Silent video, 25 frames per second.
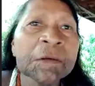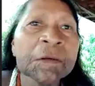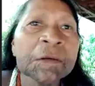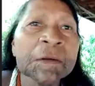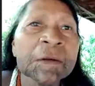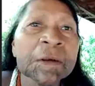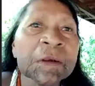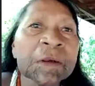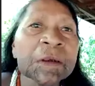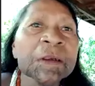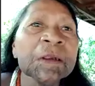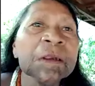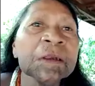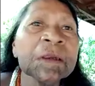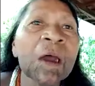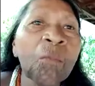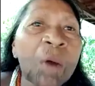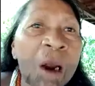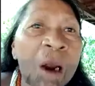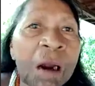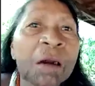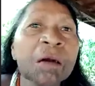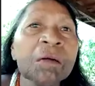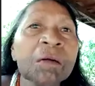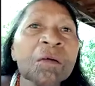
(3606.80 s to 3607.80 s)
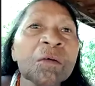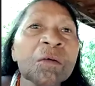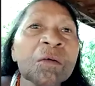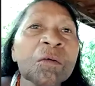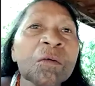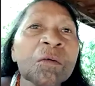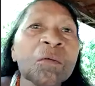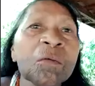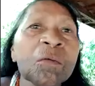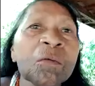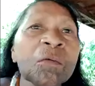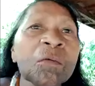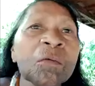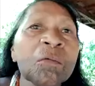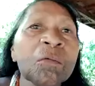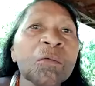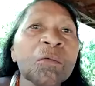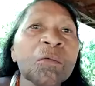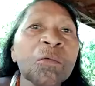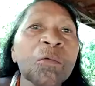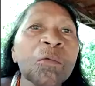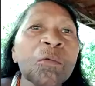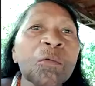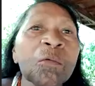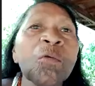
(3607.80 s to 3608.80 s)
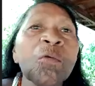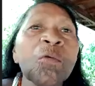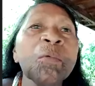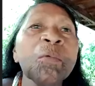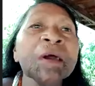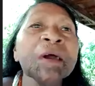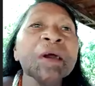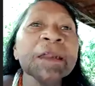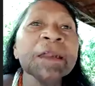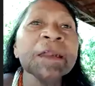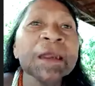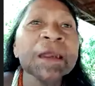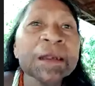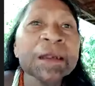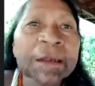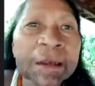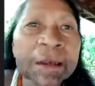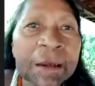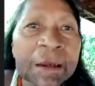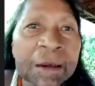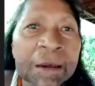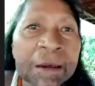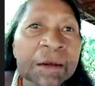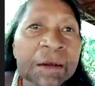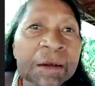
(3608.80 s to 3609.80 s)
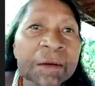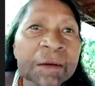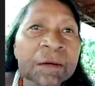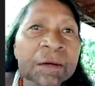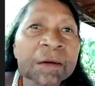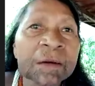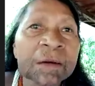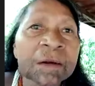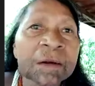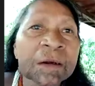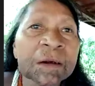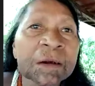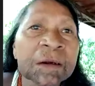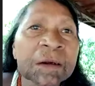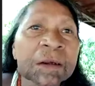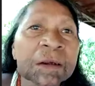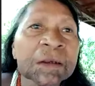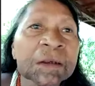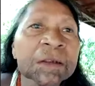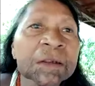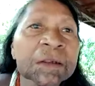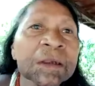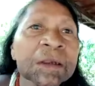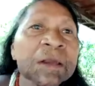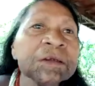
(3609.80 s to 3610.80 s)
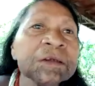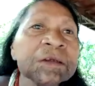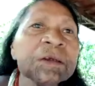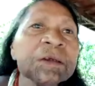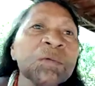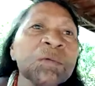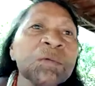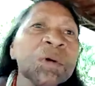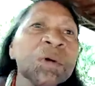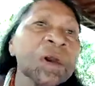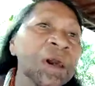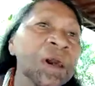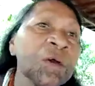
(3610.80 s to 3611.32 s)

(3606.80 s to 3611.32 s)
Jocelyn was telling us that she's not able to